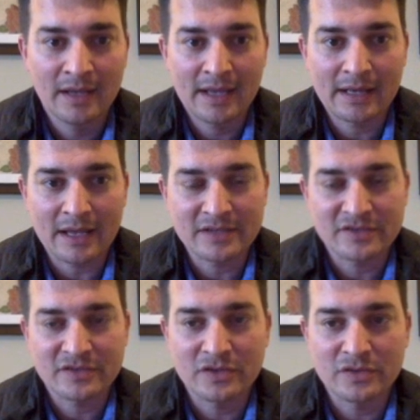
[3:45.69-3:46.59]
and I
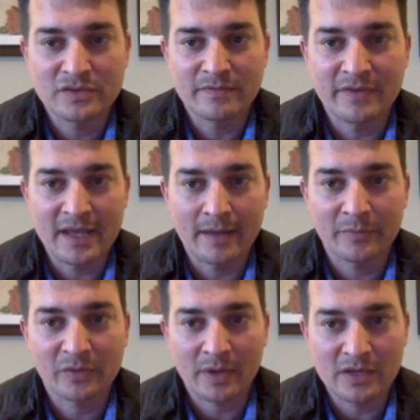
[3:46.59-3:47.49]
just use VMs
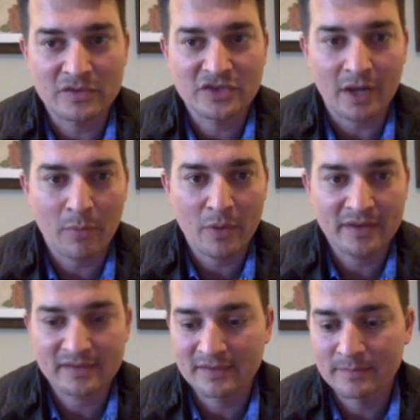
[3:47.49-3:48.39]
so I can use
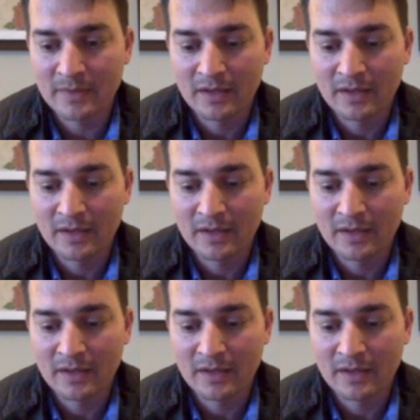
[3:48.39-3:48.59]
checkpoints.